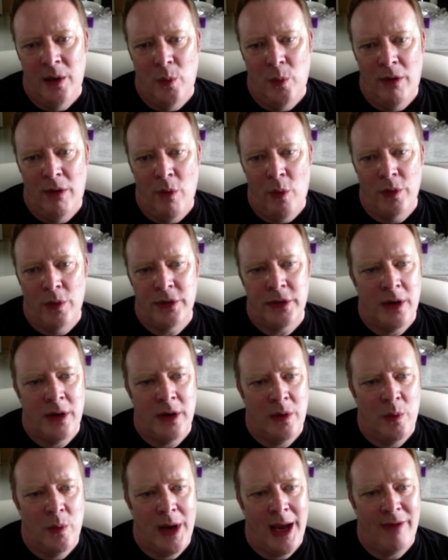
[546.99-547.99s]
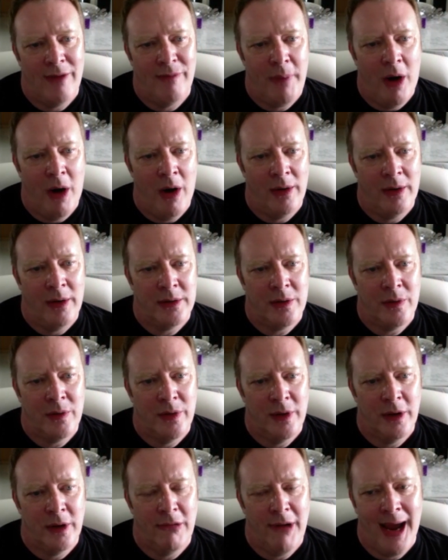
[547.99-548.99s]
we have partners on
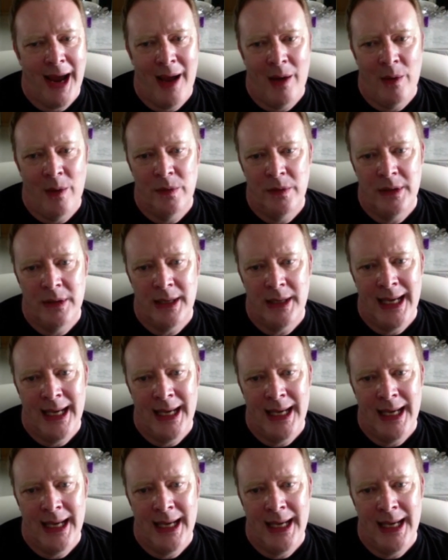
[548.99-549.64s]
the ground